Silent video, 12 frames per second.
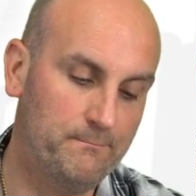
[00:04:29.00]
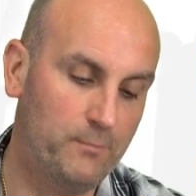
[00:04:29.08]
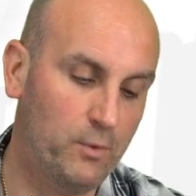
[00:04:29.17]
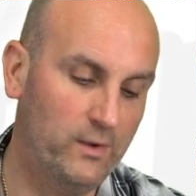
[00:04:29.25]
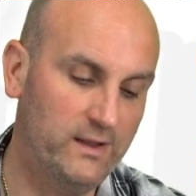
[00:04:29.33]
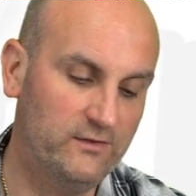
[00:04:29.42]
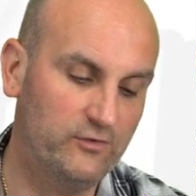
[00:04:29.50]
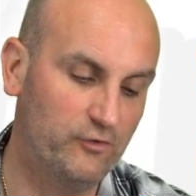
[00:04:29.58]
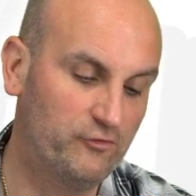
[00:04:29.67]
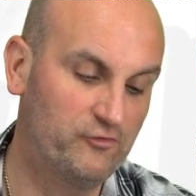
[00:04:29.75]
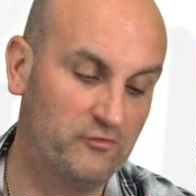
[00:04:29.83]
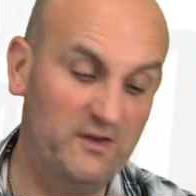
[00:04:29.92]
points
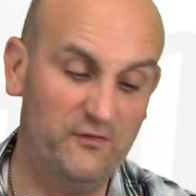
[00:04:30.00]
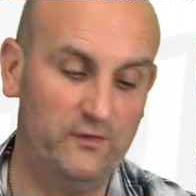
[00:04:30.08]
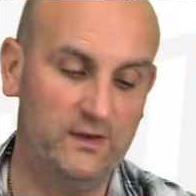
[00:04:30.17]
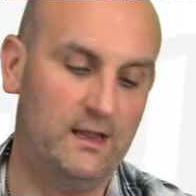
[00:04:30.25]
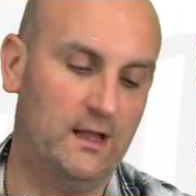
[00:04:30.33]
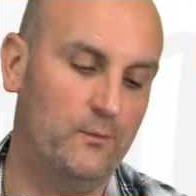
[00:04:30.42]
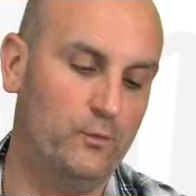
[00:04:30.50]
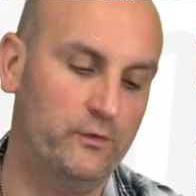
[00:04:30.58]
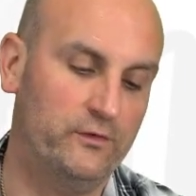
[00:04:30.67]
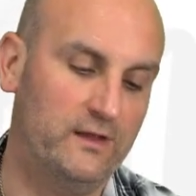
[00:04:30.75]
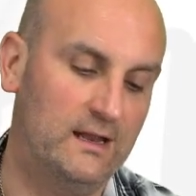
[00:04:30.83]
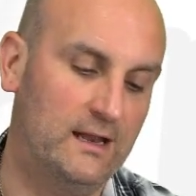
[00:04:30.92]
drifting
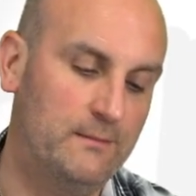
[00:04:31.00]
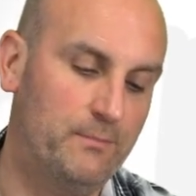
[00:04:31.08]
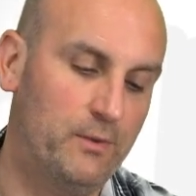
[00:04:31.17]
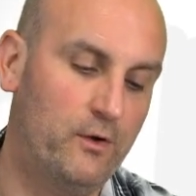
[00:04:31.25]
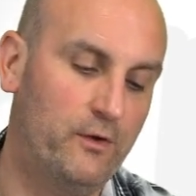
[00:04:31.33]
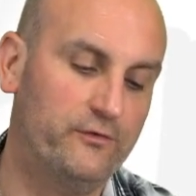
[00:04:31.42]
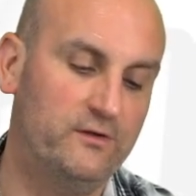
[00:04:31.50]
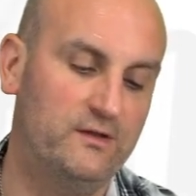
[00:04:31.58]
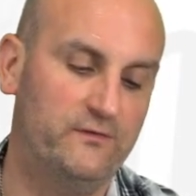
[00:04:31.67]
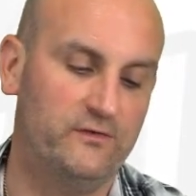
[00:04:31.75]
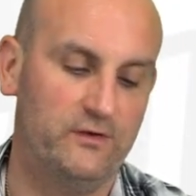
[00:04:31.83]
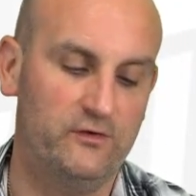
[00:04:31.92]
upwards in a
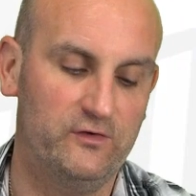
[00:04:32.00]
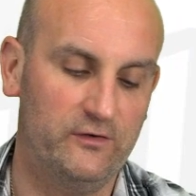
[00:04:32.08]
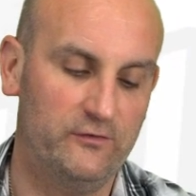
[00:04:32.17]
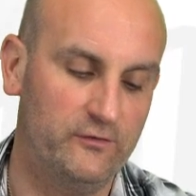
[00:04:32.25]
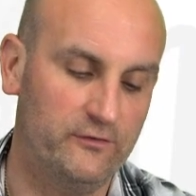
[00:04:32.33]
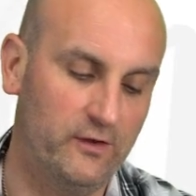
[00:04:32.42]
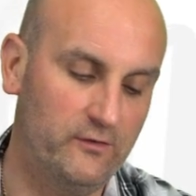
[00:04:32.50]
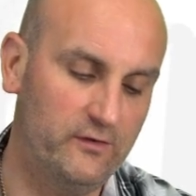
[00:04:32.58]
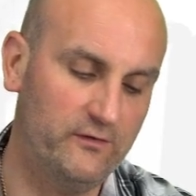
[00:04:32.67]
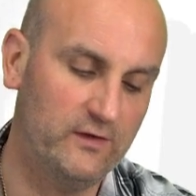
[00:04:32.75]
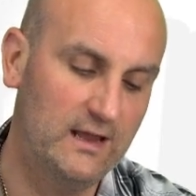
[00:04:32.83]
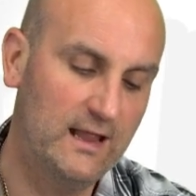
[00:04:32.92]
positive association. Do you
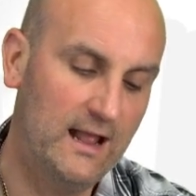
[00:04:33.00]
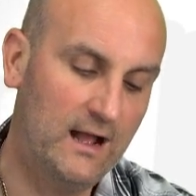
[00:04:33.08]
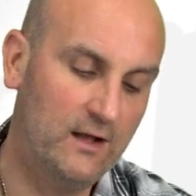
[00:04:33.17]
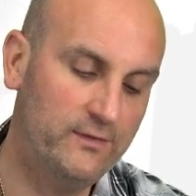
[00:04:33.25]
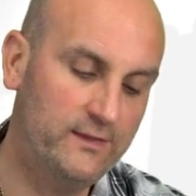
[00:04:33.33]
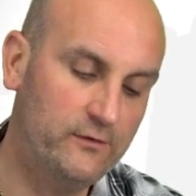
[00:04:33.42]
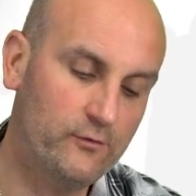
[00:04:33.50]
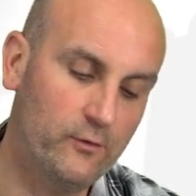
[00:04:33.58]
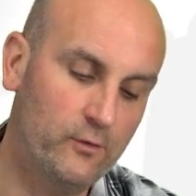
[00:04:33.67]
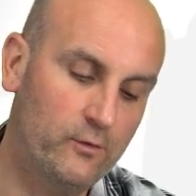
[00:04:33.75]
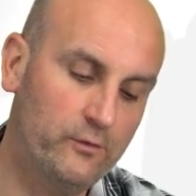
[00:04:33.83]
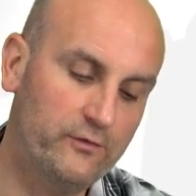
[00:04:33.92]
notice how these
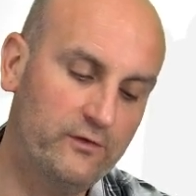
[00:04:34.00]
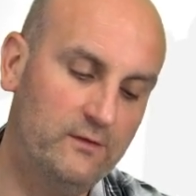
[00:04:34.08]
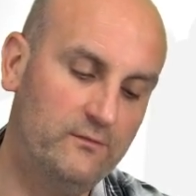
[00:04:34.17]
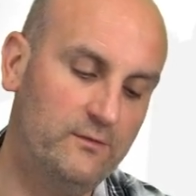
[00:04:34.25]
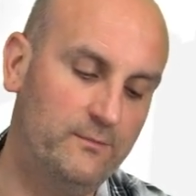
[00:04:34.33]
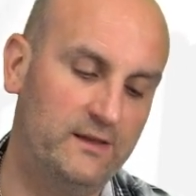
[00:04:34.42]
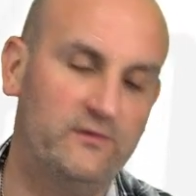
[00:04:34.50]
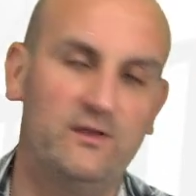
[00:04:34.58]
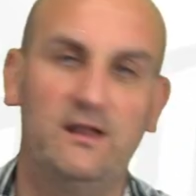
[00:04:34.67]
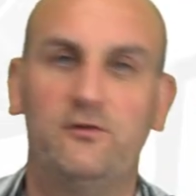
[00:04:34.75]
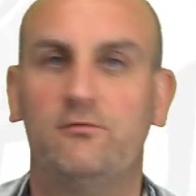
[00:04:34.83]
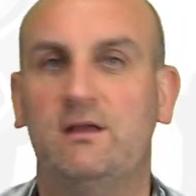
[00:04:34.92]
all seem to be
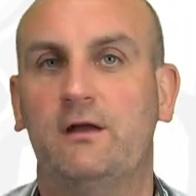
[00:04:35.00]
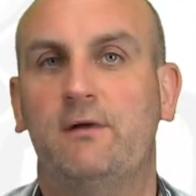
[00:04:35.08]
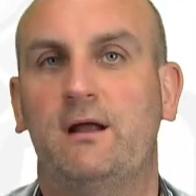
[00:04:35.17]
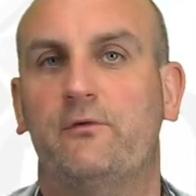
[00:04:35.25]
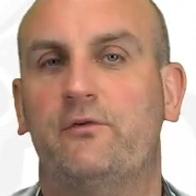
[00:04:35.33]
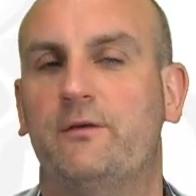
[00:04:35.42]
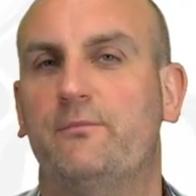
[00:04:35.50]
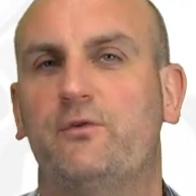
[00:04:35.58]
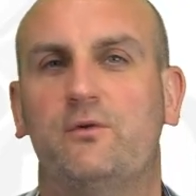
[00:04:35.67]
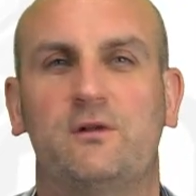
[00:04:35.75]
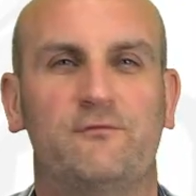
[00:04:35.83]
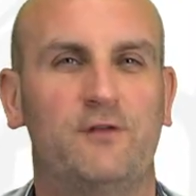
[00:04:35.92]
centering around some
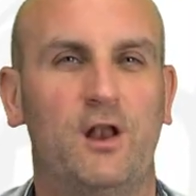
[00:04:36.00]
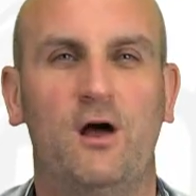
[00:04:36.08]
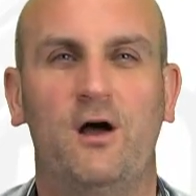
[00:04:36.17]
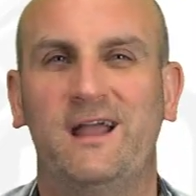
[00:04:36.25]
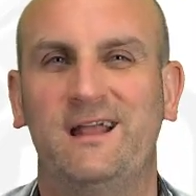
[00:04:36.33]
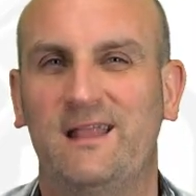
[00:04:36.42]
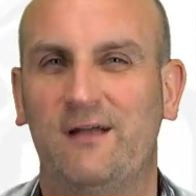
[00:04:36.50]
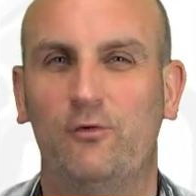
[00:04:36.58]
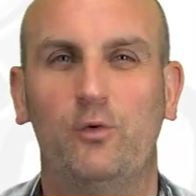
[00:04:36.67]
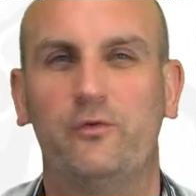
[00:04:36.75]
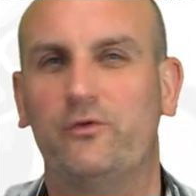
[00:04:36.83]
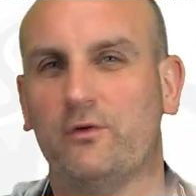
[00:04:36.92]
sort of line? They're
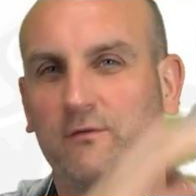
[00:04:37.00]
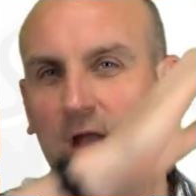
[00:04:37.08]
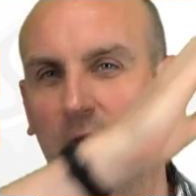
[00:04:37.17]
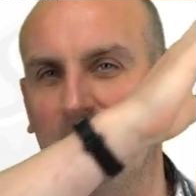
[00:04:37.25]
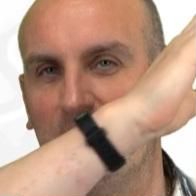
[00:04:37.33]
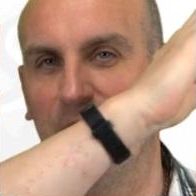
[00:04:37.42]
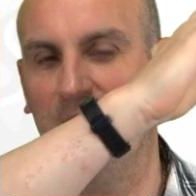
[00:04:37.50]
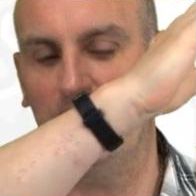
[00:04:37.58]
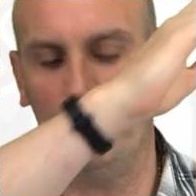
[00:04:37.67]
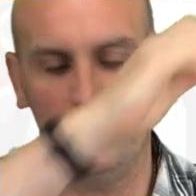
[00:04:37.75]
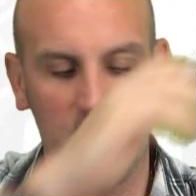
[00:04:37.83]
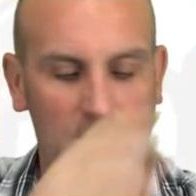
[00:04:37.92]
all sort of going
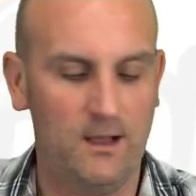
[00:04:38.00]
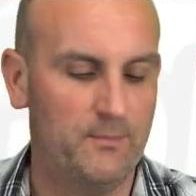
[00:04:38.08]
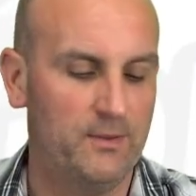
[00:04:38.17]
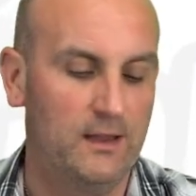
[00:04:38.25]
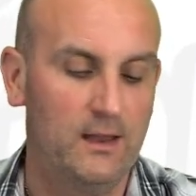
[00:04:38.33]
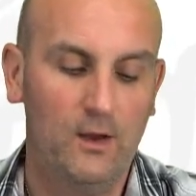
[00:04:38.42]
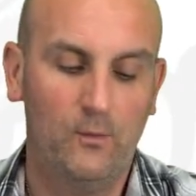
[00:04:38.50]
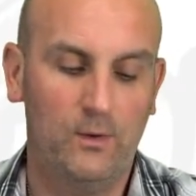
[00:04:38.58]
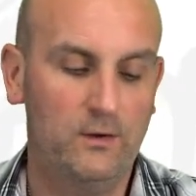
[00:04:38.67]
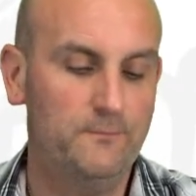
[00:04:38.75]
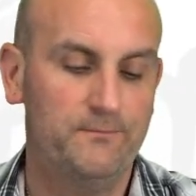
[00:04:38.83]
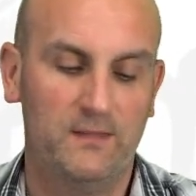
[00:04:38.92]
that way up.
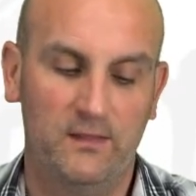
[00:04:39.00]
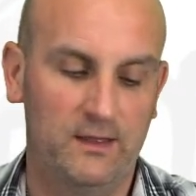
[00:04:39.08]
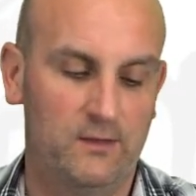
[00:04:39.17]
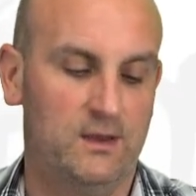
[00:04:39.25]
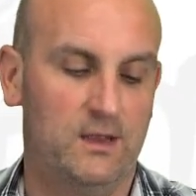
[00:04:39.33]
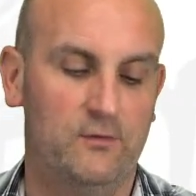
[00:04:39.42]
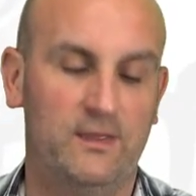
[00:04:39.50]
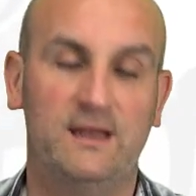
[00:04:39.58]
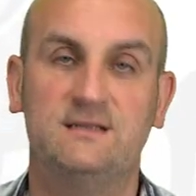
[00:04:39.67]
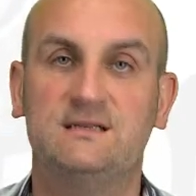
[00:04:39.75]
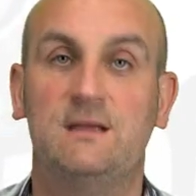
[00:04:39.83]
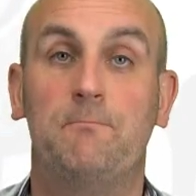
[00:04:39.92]
Well, there we go. That
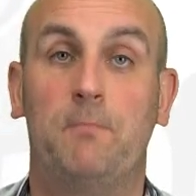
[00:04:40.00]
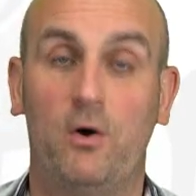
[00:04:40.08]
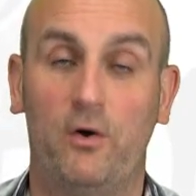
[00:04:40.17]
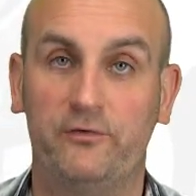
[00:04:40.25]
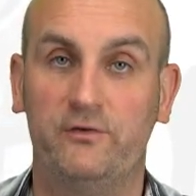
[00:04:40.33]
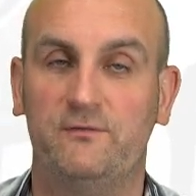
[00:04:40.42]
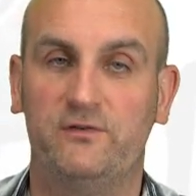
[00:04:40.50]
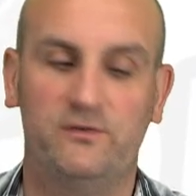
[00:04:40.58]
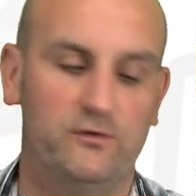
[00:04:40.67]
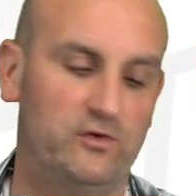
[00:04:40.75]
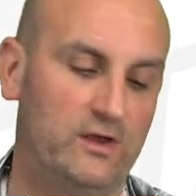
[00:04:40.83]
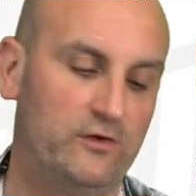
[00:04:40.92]
is a positive
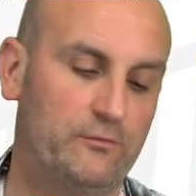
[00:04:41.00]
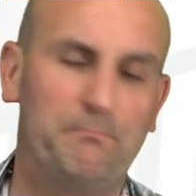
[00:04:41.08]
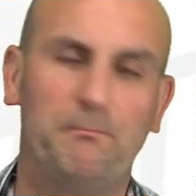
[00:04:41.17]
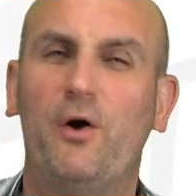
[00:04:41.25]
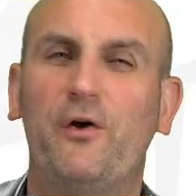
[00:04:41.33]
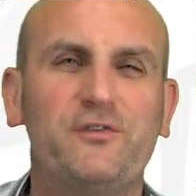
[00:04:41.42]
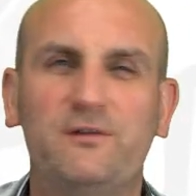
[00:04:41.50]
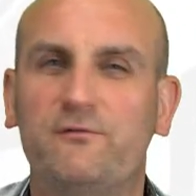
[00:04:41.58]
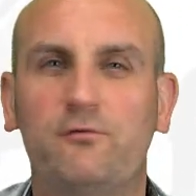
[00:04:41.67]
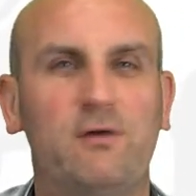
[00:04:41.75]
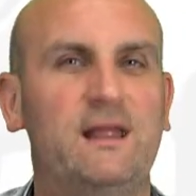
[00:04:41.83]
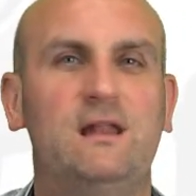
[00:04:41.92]
association, positive
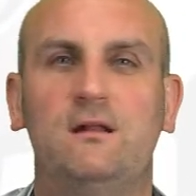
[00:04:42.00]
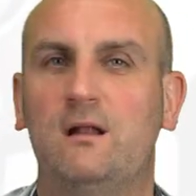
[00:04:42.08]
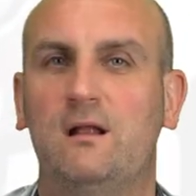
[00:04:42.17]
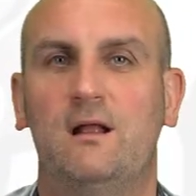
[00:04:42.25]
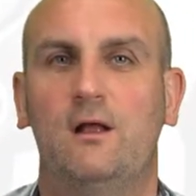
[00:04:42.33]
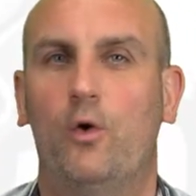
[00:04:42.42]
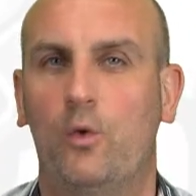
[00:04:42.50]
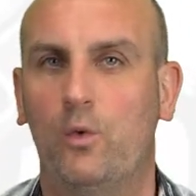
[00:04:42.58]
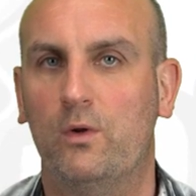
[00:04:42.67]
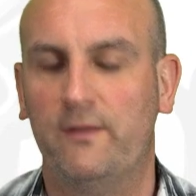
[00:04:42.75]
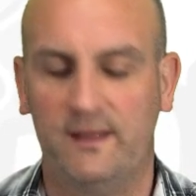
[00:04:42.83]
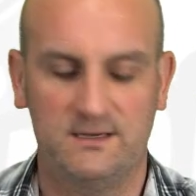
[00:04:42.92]
gradient,
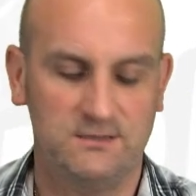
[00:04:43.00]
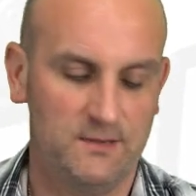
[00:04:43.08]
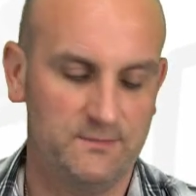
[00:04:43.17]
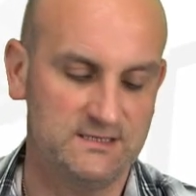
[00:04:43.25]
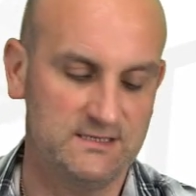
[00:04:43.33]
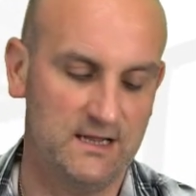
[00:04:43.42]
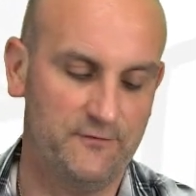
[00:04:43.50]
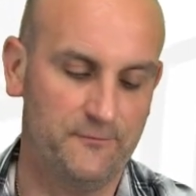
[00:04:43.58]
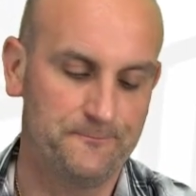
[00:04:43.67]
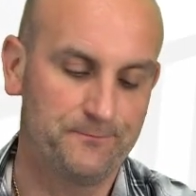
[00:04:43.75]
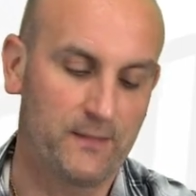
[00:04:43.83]
all of that type of stuff.